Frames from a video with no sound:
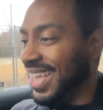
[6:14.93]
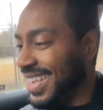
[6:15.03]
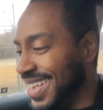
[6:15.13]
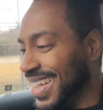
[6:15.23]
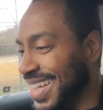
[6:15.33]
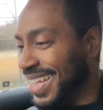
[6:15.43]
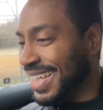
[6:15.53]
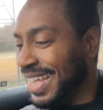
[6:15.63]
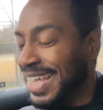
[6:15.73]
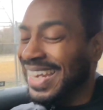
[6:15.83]
And
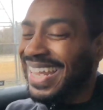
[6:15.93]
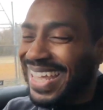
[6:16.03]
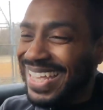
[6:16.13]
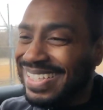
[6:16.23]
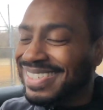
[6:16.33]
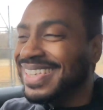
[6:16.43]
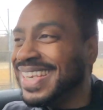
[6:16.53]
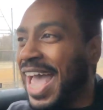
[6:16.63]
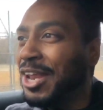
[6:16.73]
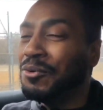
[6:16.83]
uh, it is
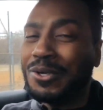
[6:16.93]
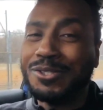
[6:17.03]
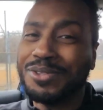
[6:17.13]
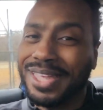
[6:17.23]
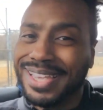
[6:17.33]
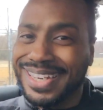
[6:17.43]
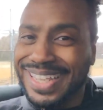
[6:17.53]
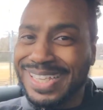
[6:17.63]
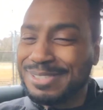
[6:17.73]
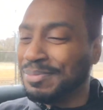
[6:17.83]
not what you think it
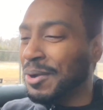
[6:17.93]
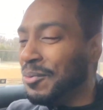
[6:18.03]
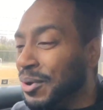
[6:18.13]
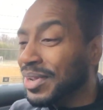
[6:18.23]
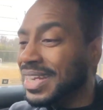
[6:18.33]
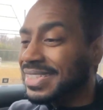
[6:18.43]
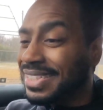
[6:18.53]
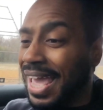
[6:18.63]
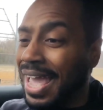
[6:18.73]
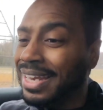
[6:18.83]
is, but we'll get
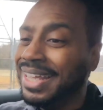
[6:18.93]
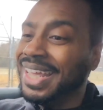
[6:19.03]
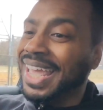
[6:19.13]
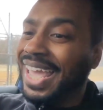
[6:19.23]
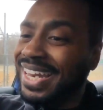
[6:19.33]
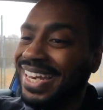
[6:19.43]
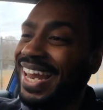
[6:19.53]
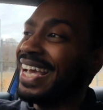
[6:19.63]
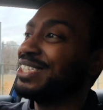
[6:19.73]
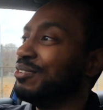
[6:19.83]
into that in the
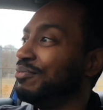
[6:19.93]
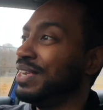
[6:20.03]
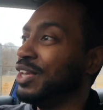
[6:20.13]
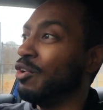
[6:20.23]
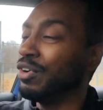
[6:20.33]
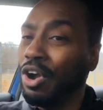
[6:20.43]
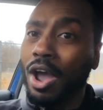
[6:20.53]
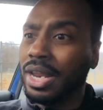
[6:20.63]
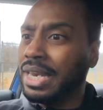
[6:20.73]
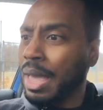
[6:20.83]
next video
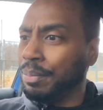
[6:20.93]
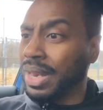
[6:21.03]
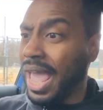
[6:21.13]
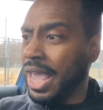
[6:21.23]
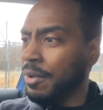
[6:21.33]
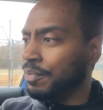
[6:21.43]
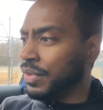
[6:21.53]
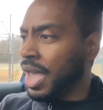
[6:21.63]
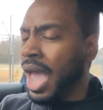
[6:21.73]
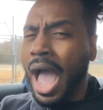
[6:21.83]
regarding that. But hey,
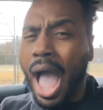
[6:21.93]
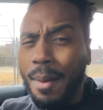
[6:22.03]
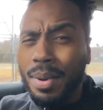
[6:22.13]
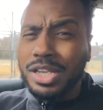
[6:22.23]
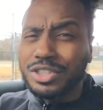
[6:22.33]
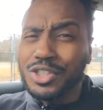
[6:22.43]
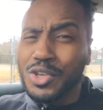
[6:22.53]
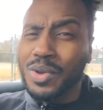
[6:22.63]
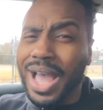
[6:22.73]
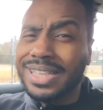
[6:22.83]
how much do
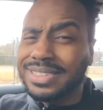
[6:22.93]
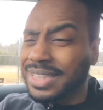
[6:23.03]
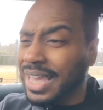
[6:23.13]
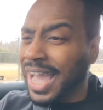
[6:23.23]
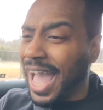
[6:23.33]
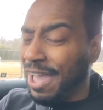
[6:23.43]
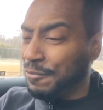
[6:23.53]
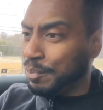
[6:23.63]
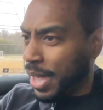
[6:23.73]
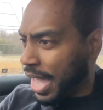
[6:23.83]
you guys think I
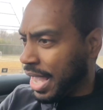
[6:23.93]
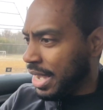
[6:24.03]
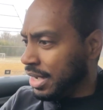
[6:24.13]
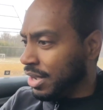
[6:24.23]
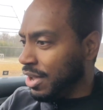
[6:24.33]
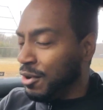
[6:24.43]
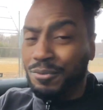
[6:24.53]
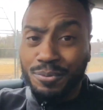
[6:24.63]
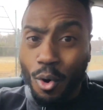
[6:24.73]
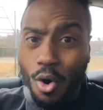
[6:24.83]
have paid
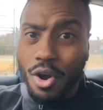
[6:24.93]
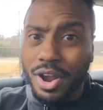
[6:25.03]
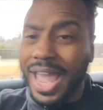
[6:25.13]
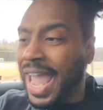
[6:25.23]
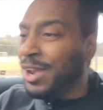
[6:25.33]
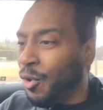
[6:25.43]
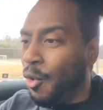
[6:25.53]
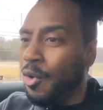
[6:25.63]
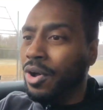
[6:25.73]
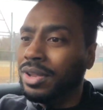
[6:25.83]
for and
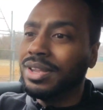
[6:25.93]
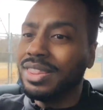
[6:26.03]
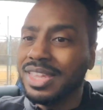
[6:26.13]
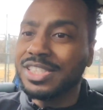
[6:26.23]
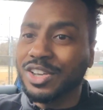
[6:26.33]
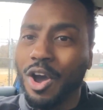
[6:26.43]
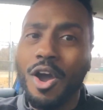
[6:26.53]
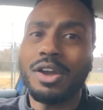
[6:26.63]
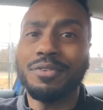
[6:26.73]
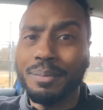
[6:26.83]
on this
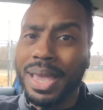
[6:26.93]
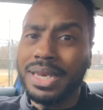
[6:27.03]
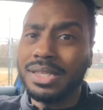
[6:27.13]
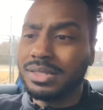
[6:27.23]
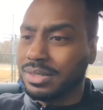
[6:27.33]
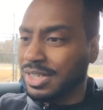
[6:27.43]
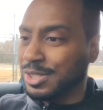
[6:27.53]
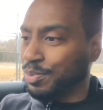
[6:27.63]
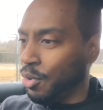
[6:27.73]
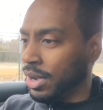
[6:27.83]
car for maintenance to
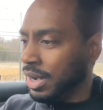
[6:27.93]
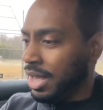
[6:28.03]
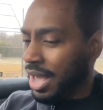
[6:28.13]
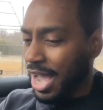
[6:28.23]
this point?